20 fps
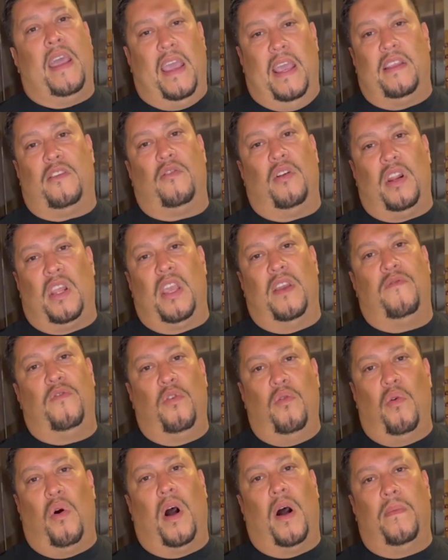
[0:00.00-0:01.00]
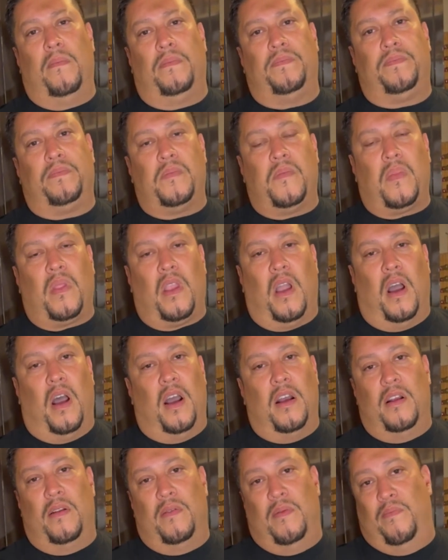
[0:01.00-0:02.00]
it's going to give you um
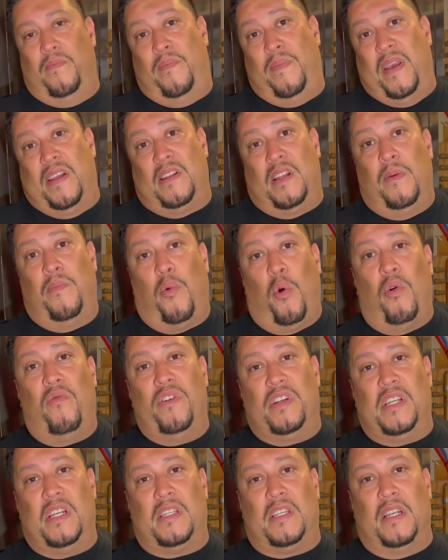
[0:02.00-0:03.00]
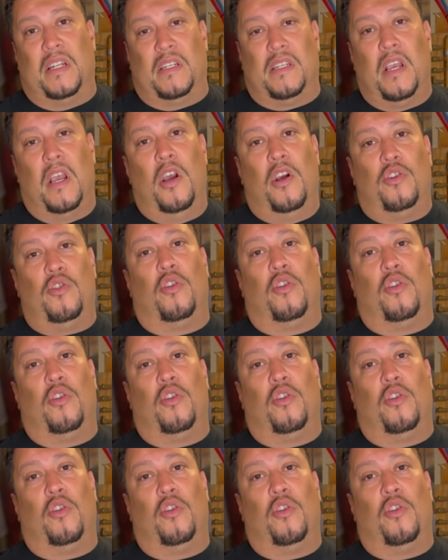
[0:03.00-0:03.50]
uh, basically poor resistance.